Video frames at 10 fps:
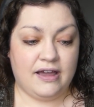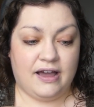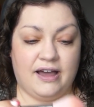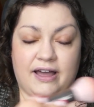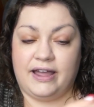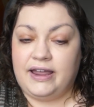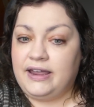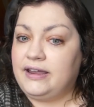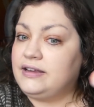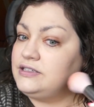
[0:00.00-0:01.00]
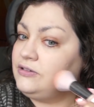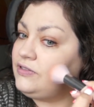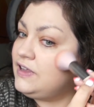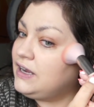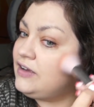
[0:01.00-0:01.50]
I
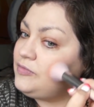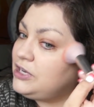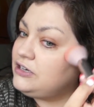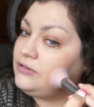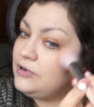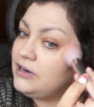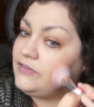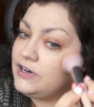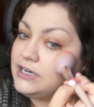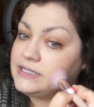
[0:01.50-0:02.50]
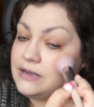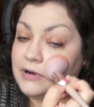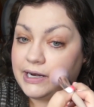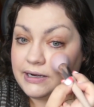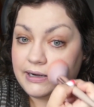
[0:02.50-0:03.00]
don't think I've been to wherever it is that
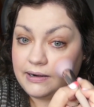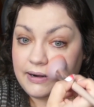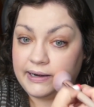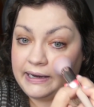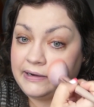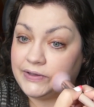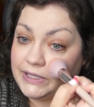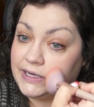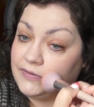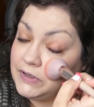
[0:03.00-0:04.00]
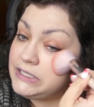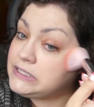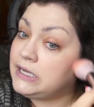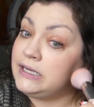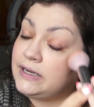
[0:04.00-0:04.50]
we're getting dinner. I can't even think of what it's
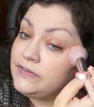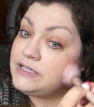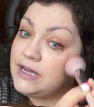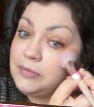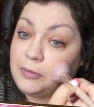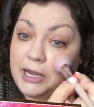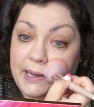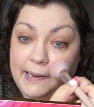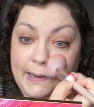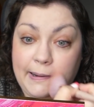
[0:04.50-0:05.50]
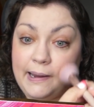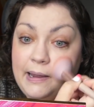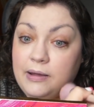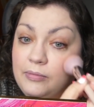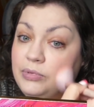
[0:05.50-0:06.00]
called off the top of my head,
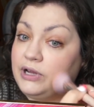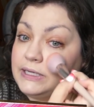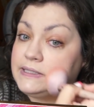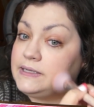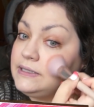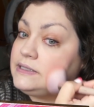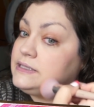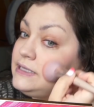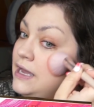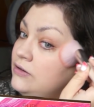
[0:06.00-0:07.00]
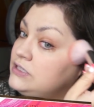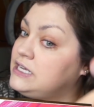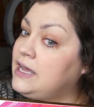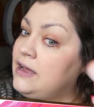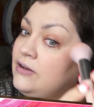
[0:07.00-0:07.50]
but it's
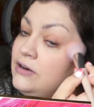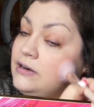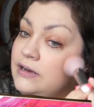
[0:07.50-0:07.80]
downtown.